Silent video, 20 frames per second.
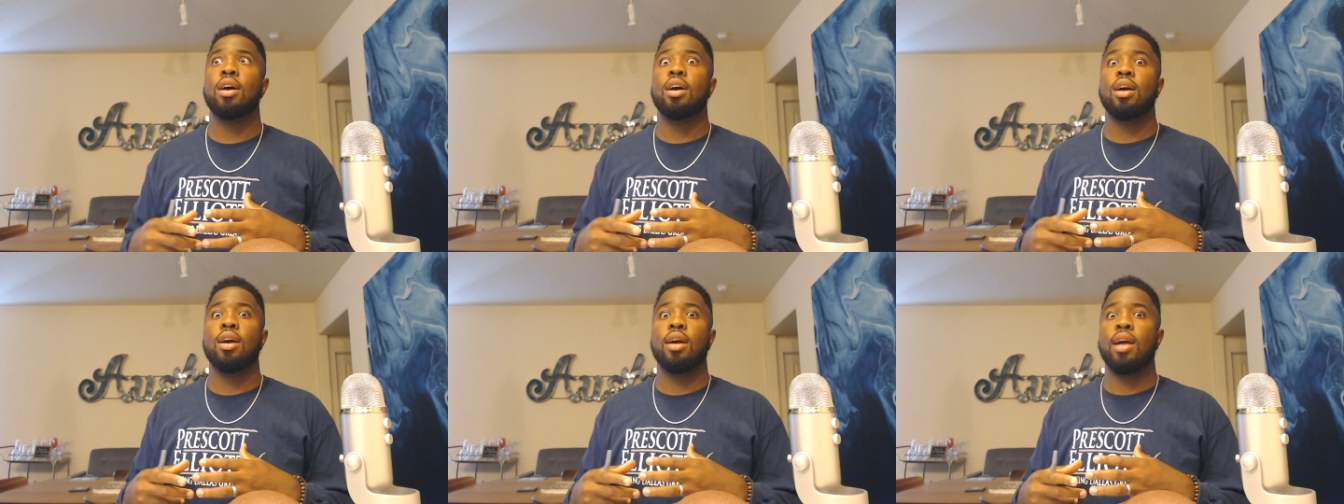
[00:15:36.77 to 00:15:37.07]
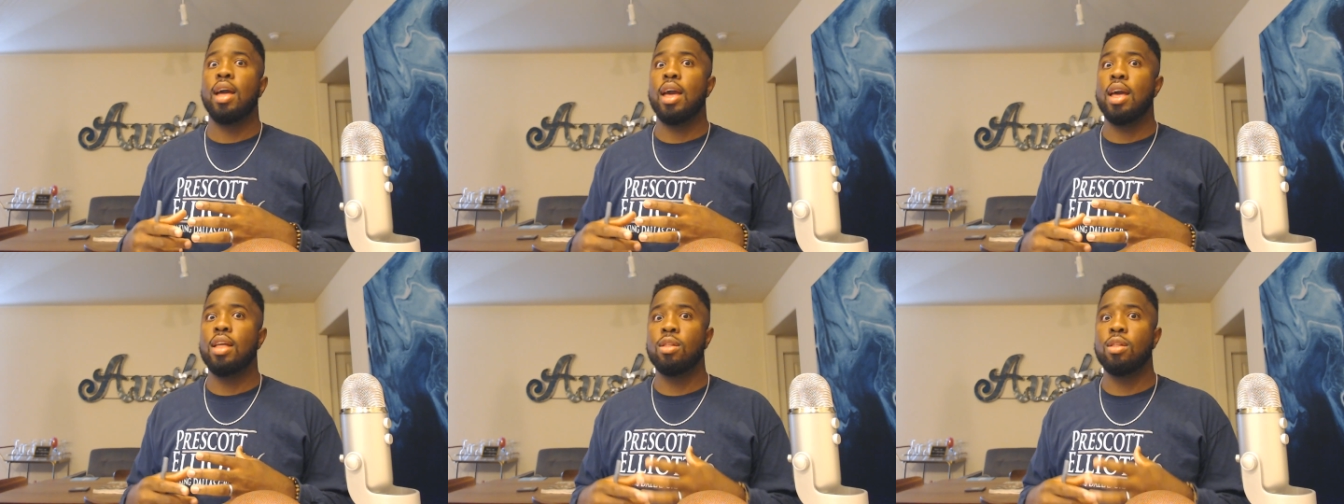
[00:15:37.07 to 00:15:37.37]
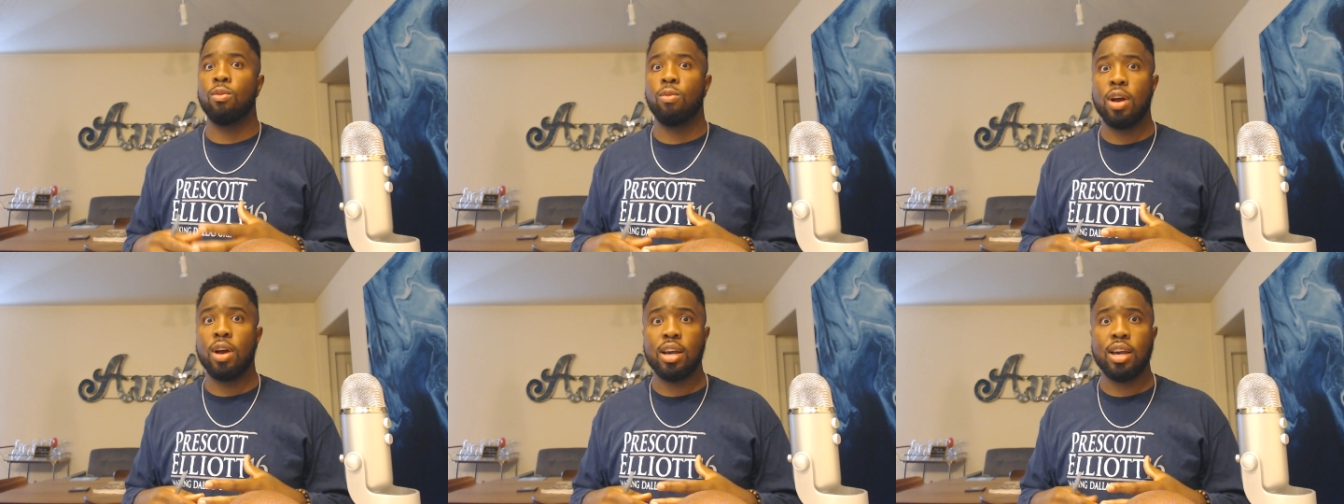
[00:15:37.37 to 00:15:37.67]
in the
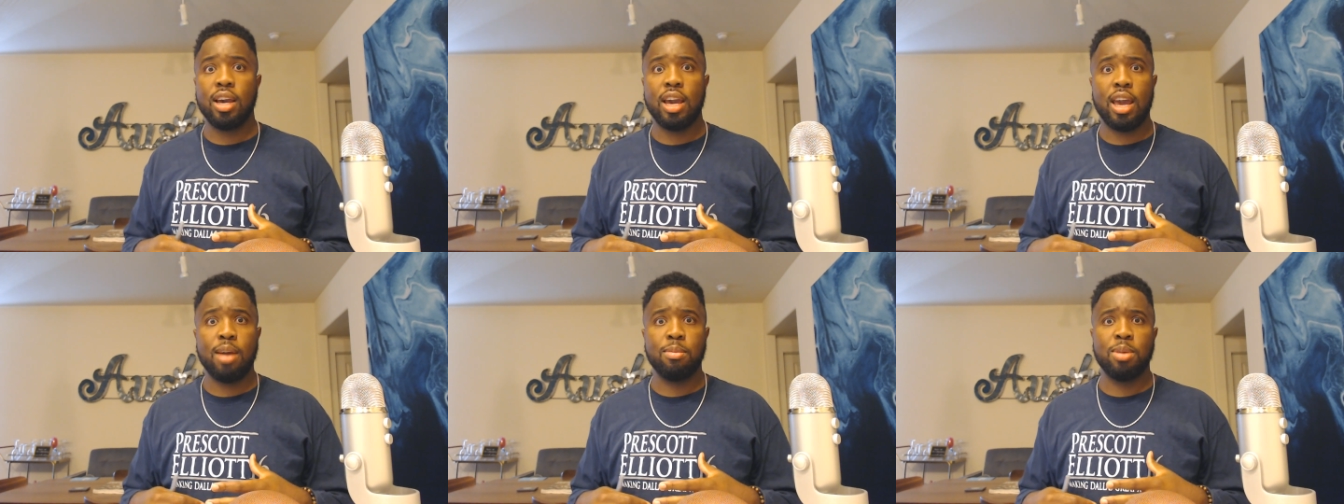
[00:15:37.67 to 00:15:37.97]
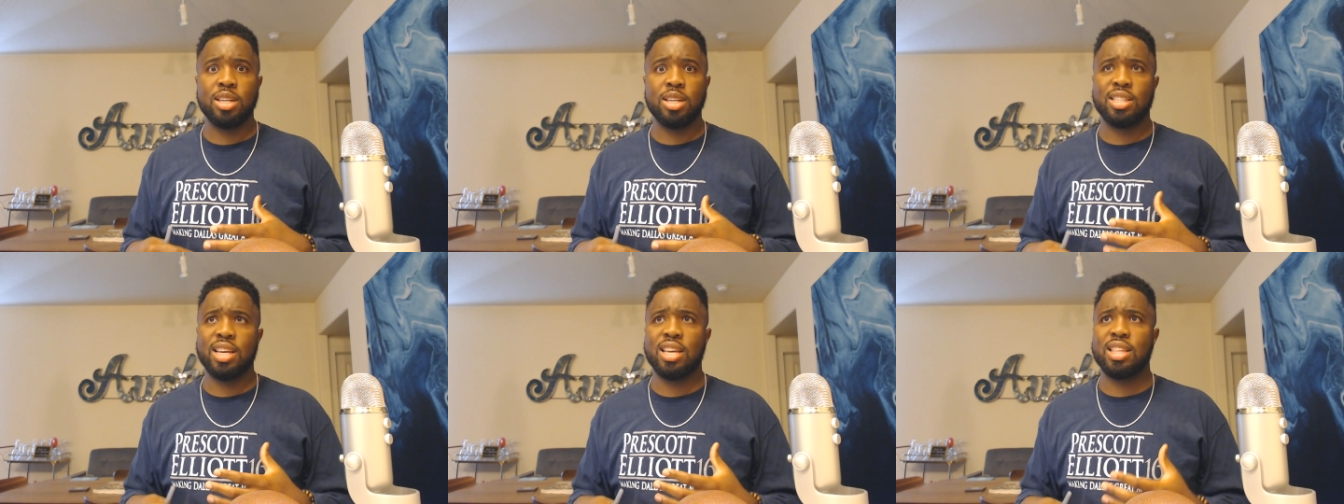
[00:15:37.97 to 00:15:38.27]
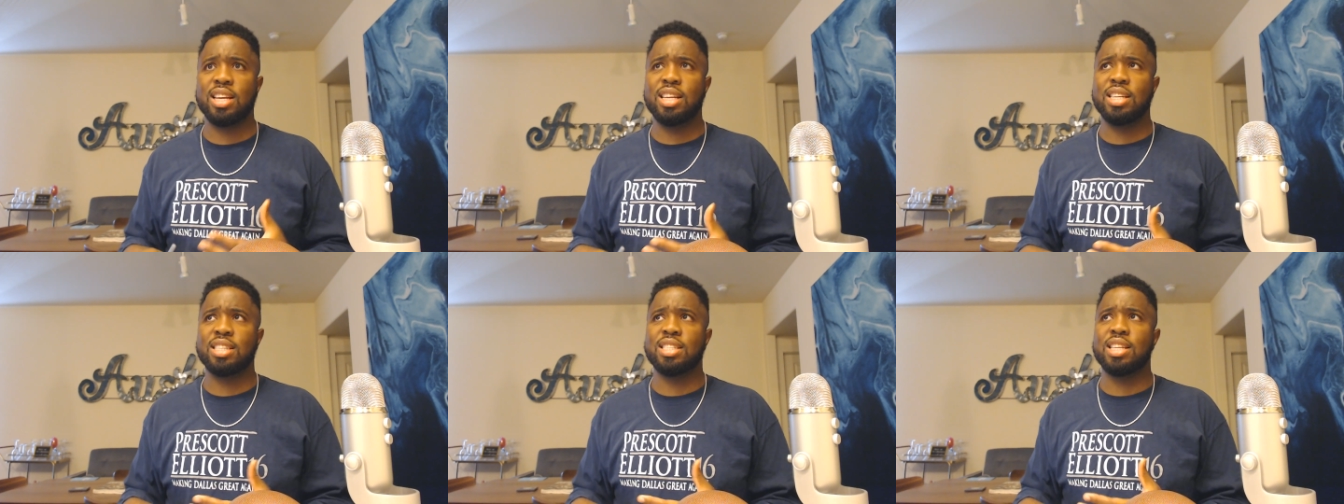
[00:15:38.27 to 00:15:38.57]
run game, and to say that
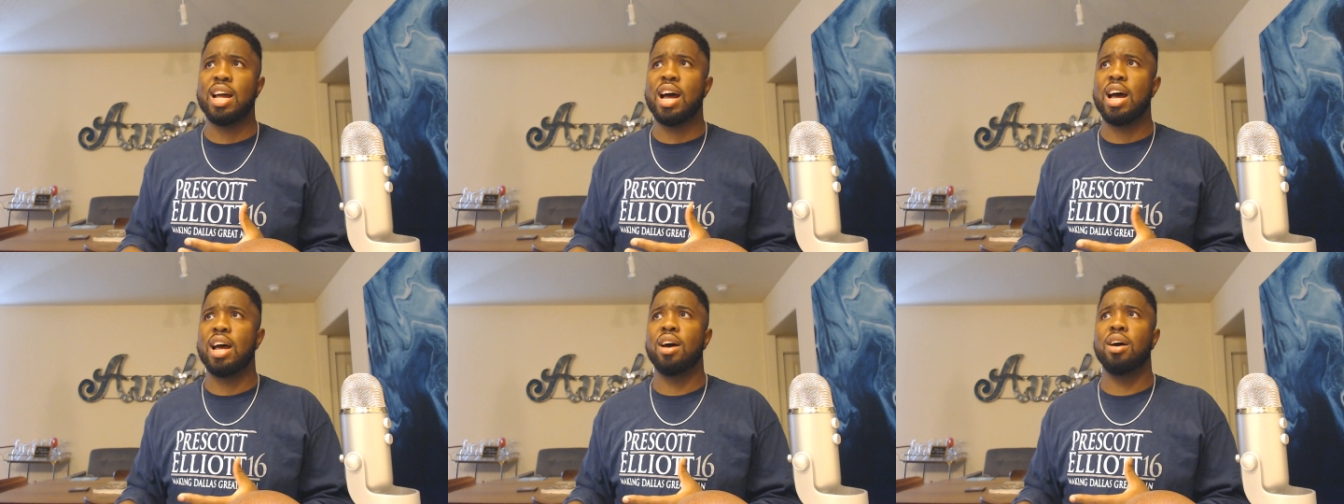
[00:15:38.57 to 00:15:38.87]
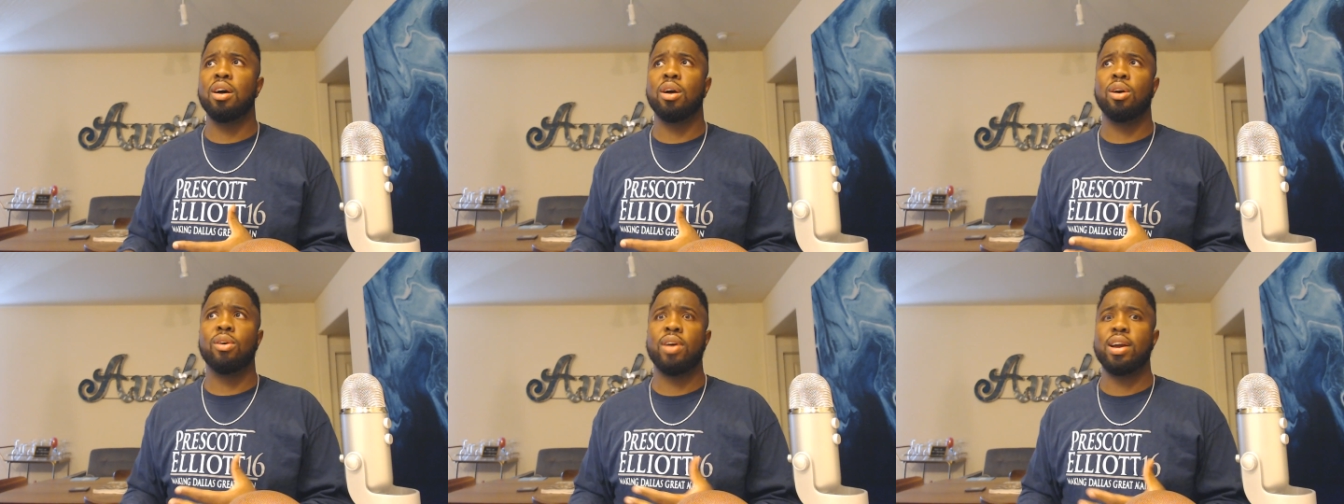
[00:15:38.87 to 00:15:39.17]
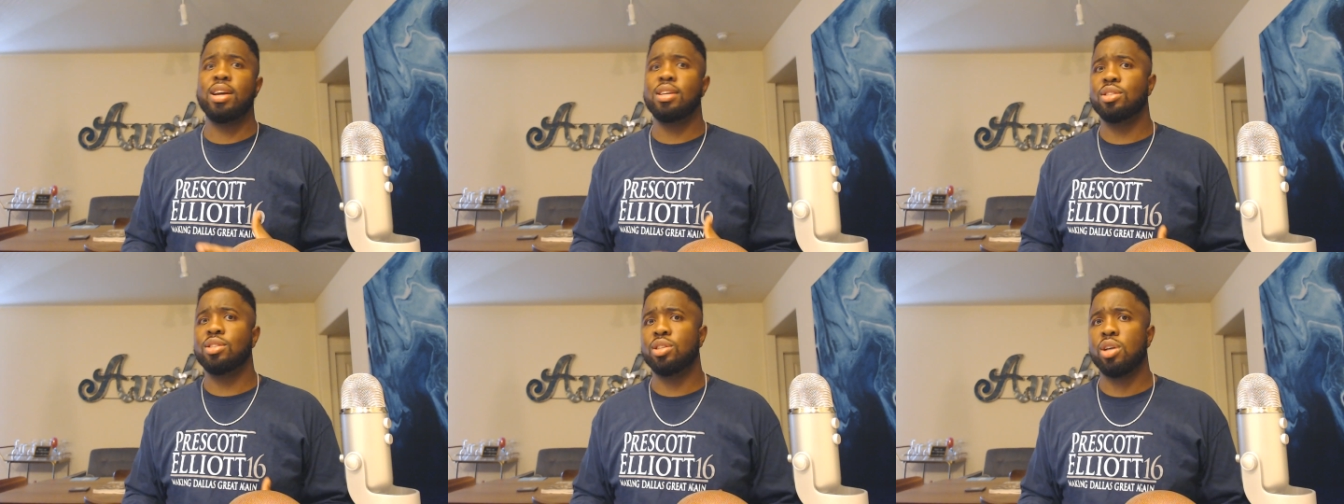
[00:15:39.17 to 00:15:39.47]
he's not a great
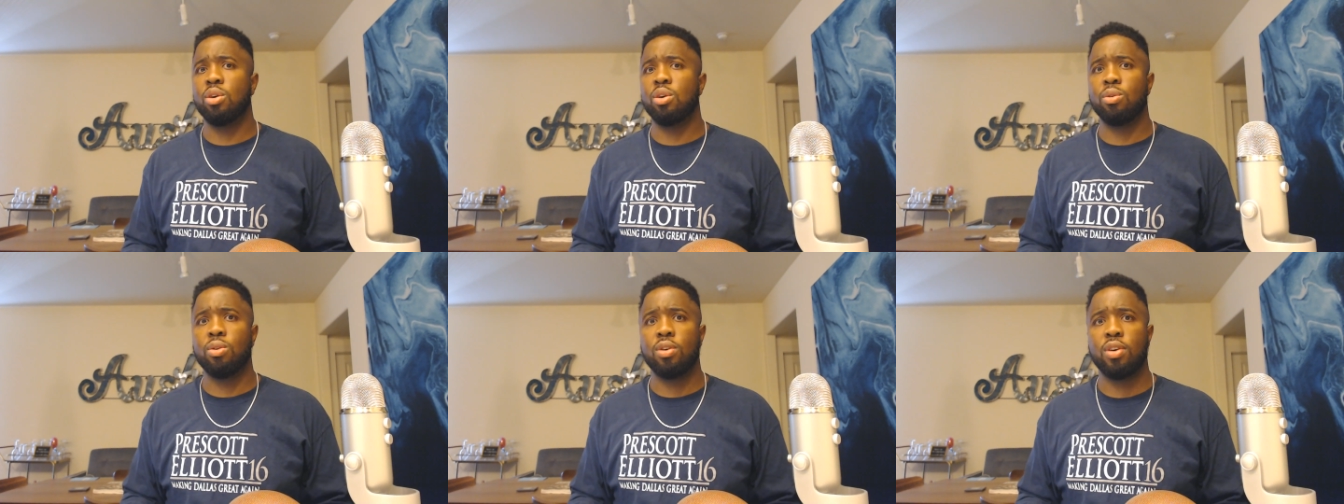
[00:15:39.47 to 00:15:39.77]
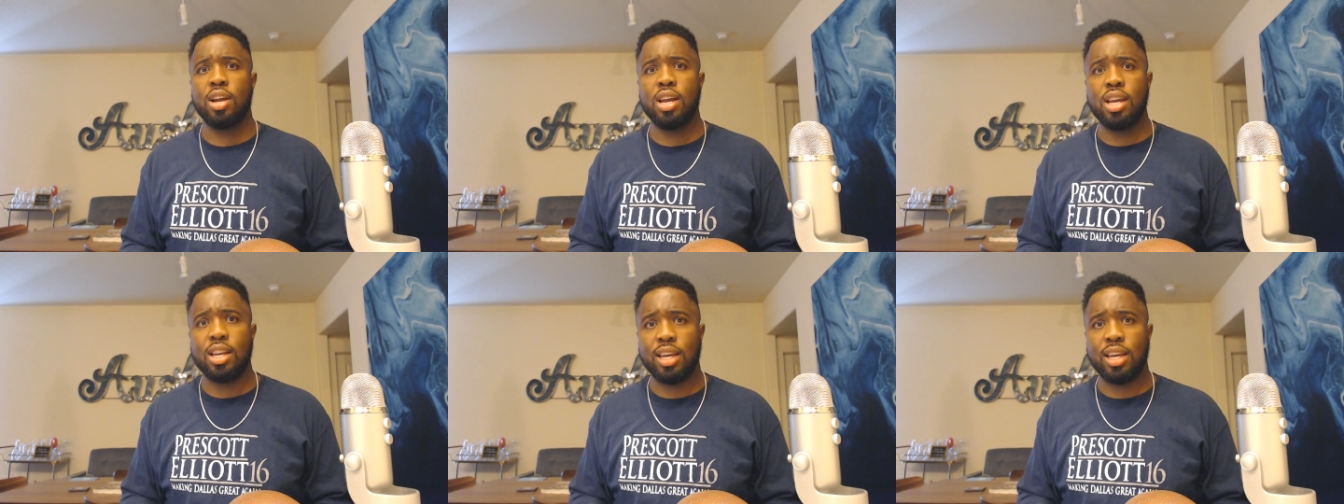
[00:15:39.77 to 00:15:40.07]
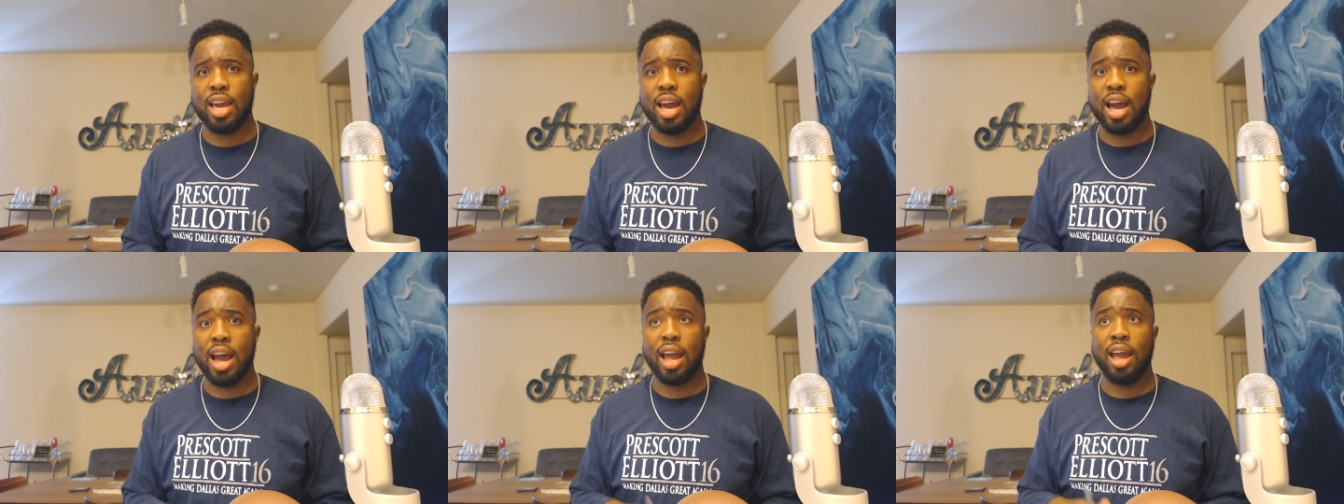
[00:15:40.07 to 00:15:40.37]
zone read guy,